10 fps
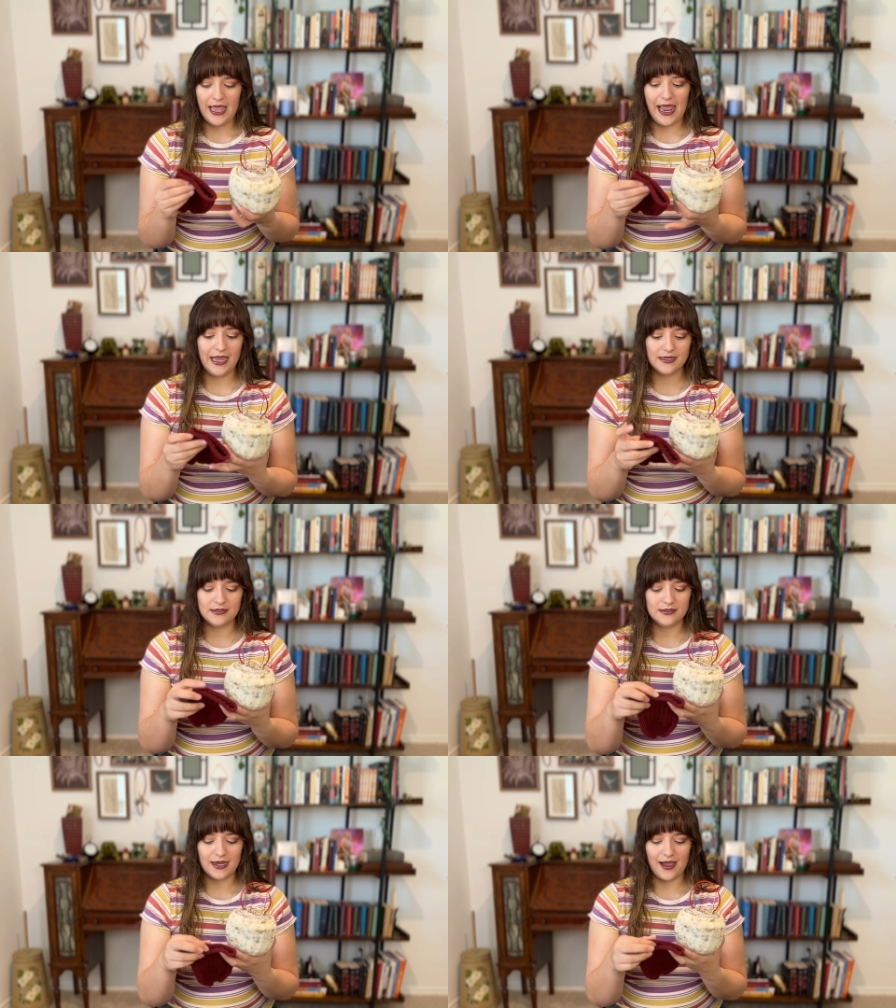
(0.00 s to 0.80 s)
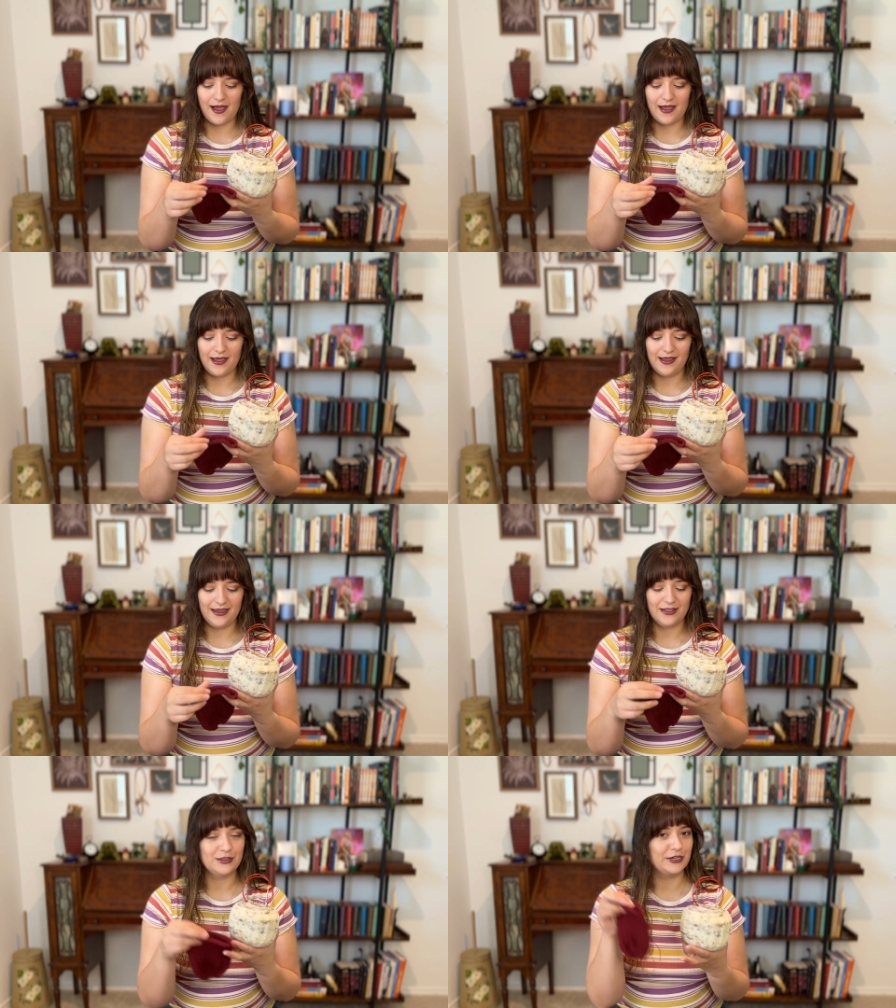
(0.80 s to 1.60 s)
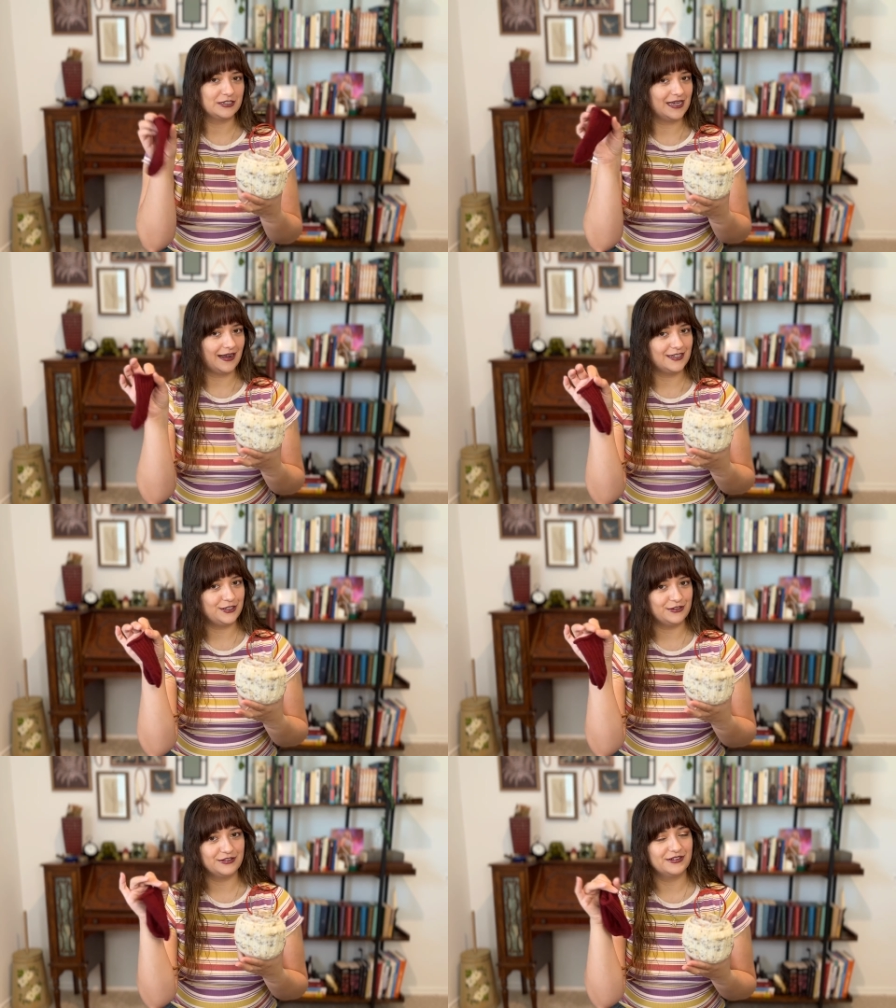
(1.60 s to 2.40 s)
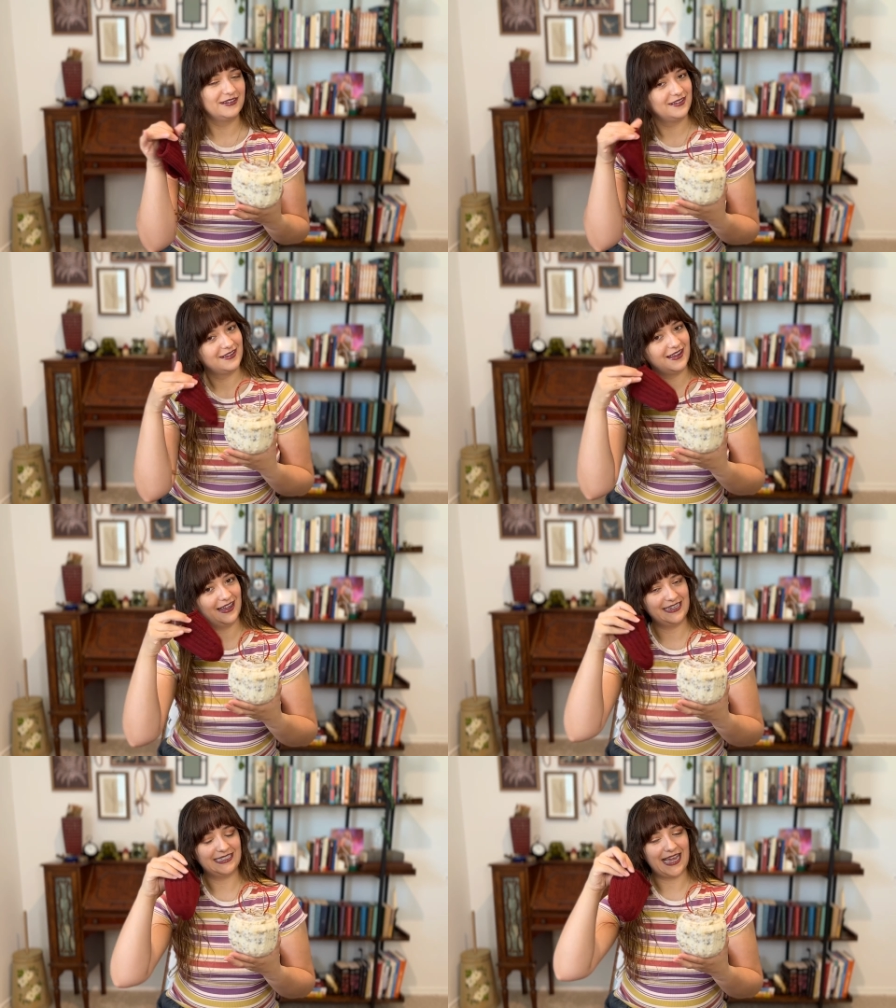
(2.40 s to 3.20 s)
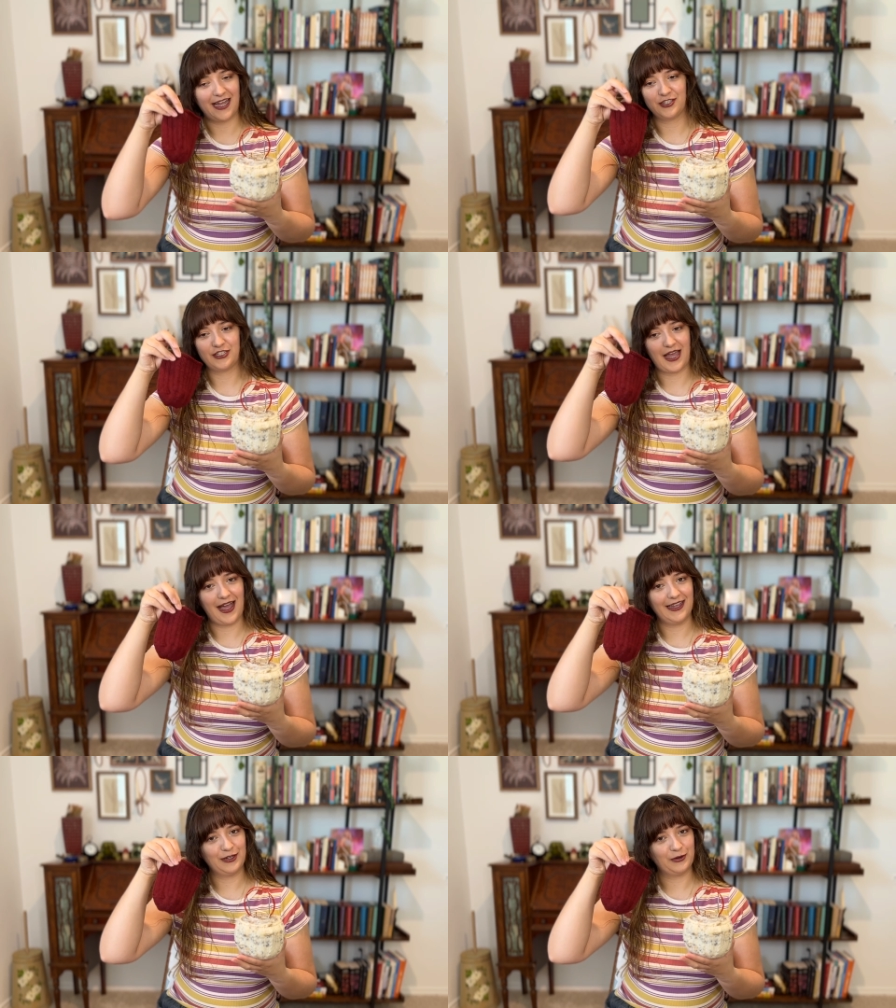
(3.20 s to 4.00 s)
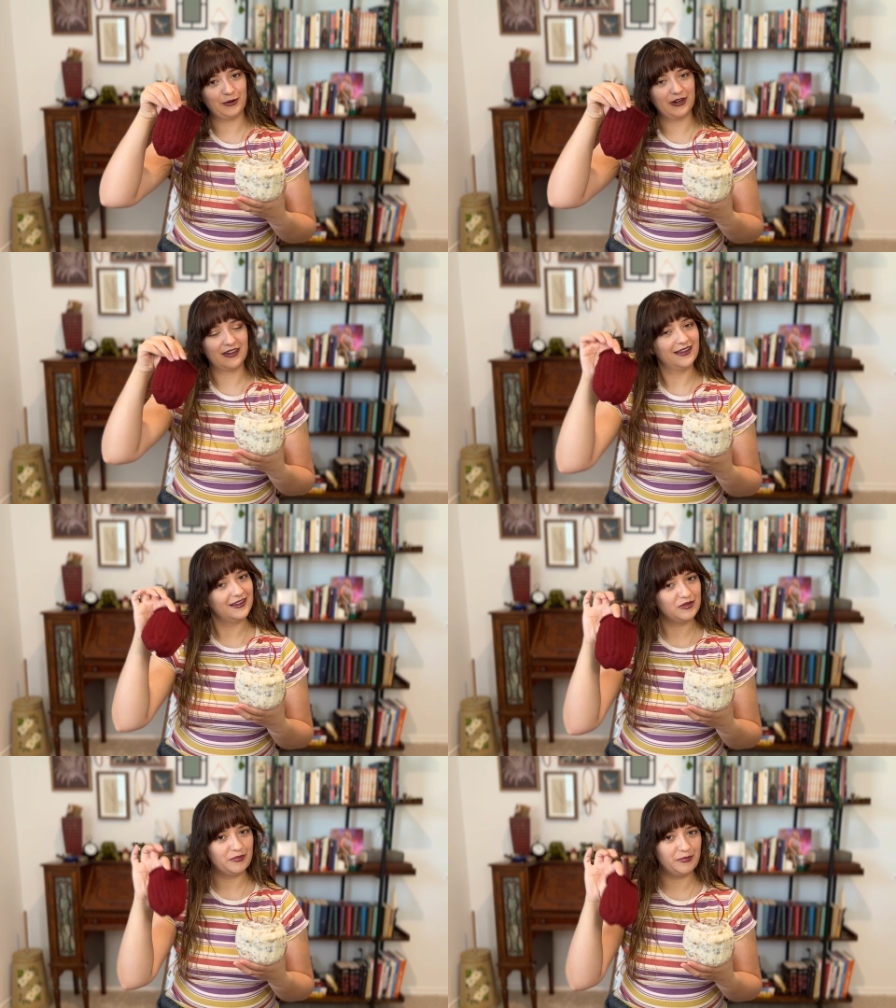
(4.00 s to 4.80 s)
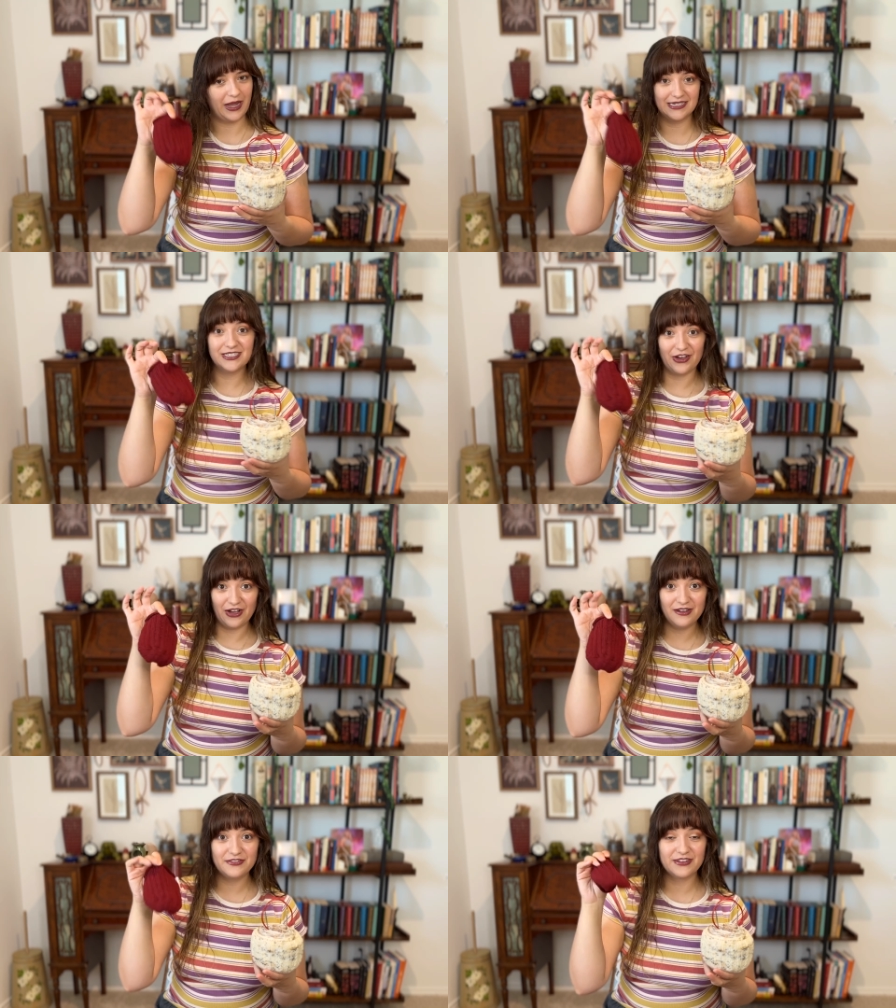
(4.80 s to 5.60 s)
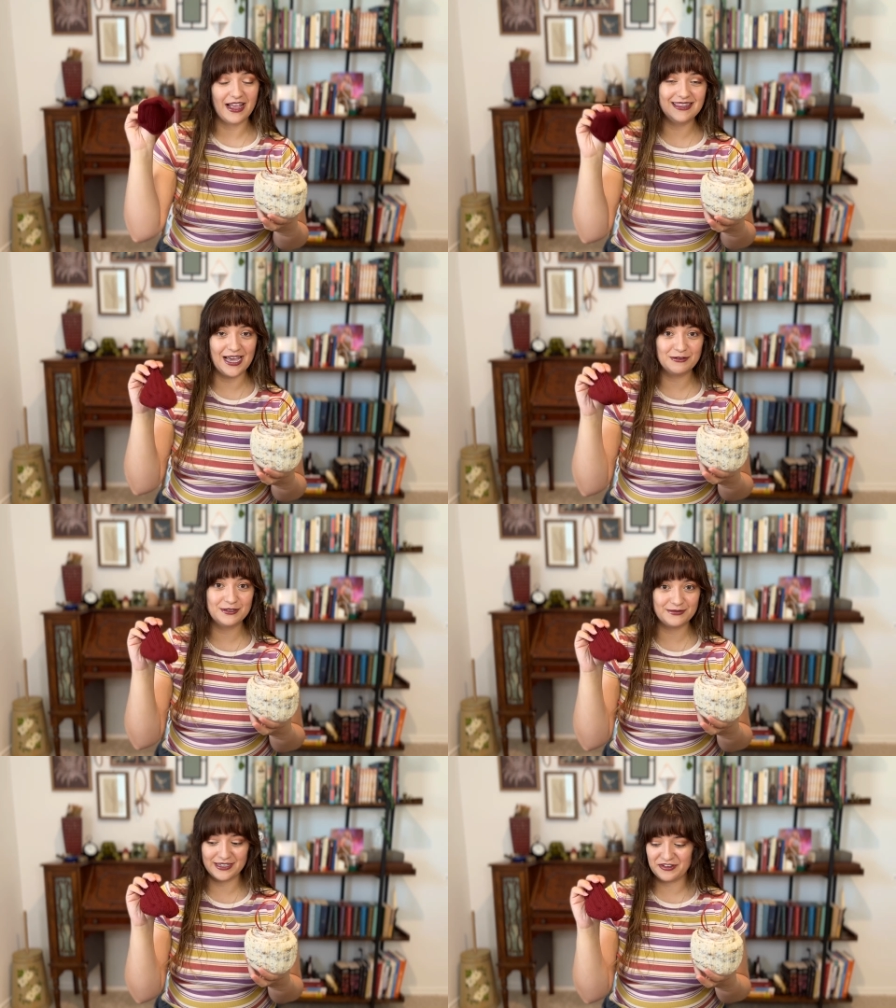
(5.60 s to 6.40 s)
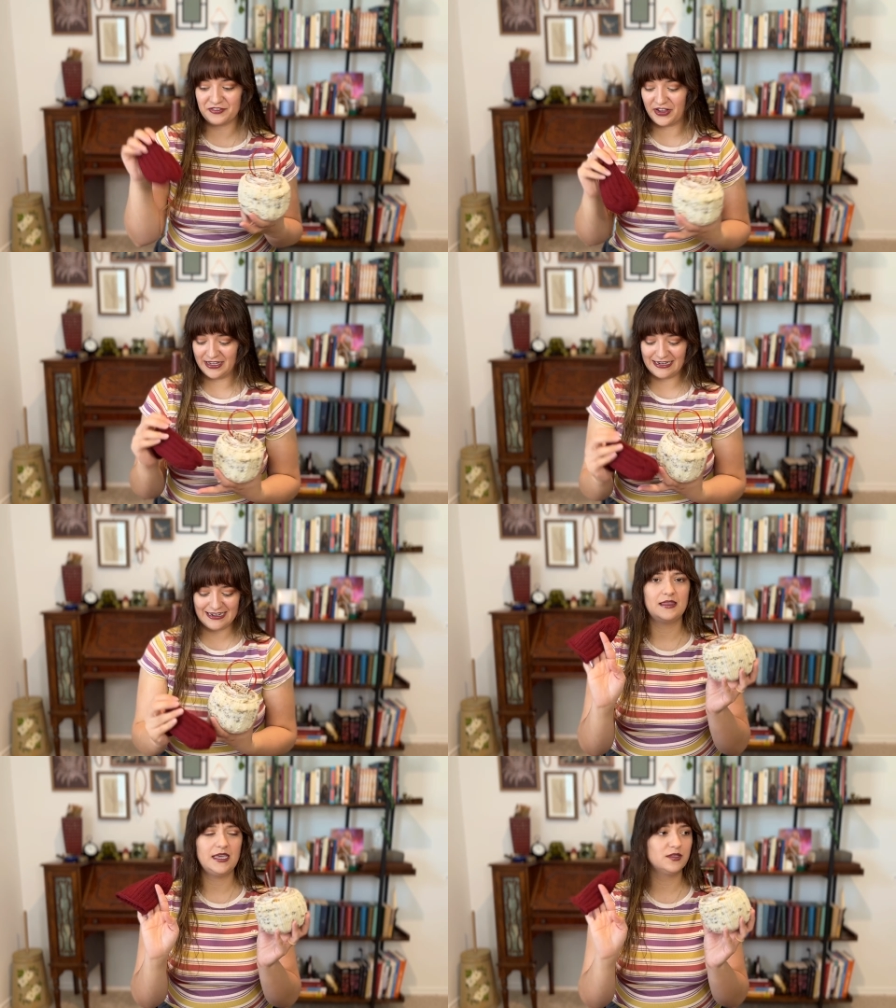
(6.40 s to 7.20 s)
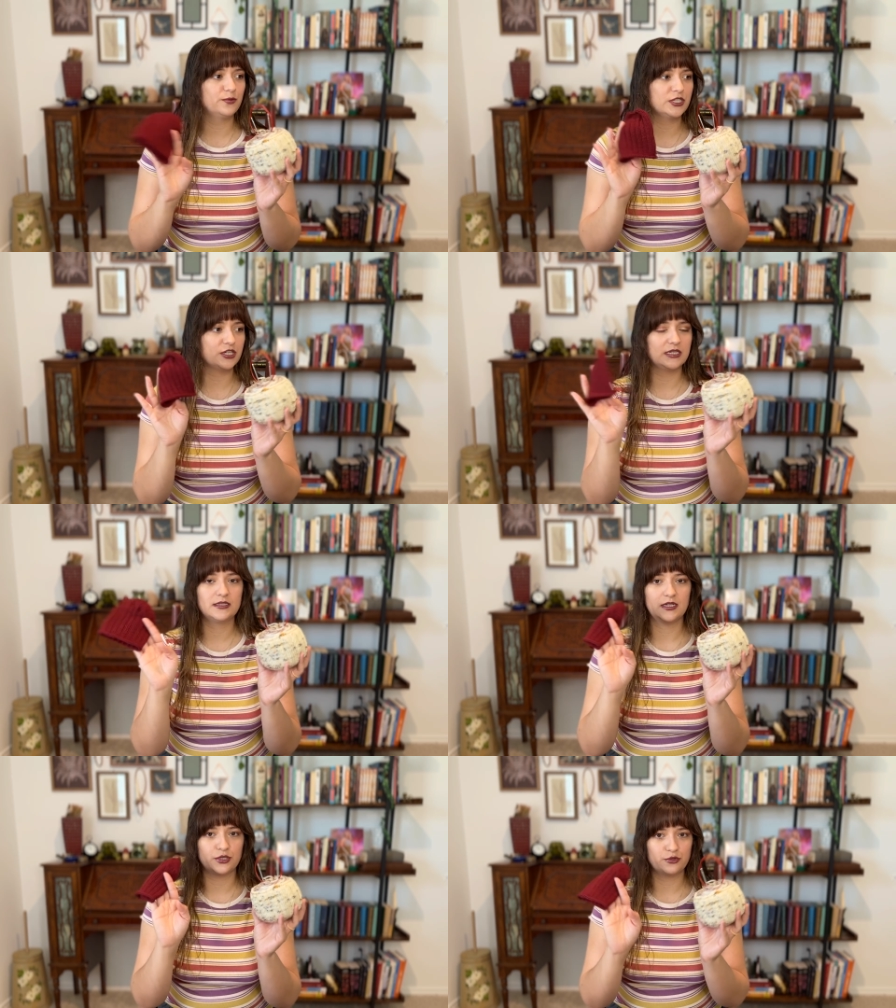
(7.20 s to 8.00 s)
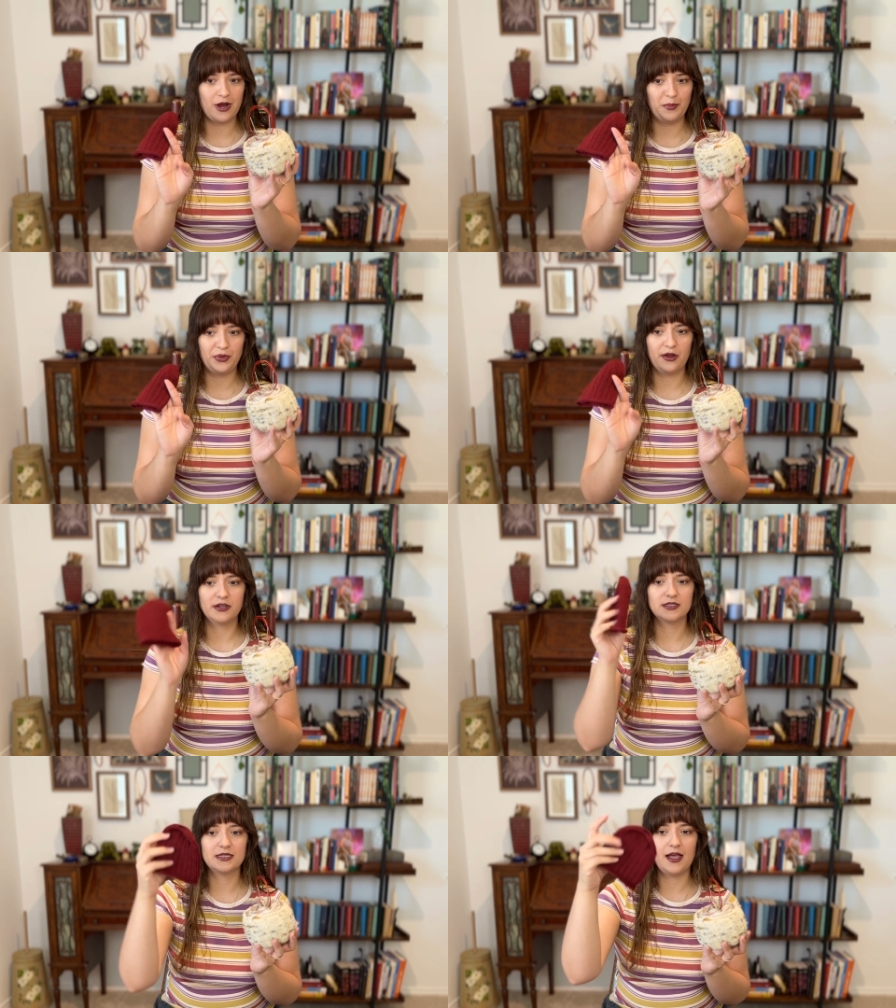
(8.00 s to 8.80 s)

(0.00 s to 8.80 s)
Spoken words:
And I learned how to do an attached I-cord bind off, and that was really fun. These were just scrap yarns.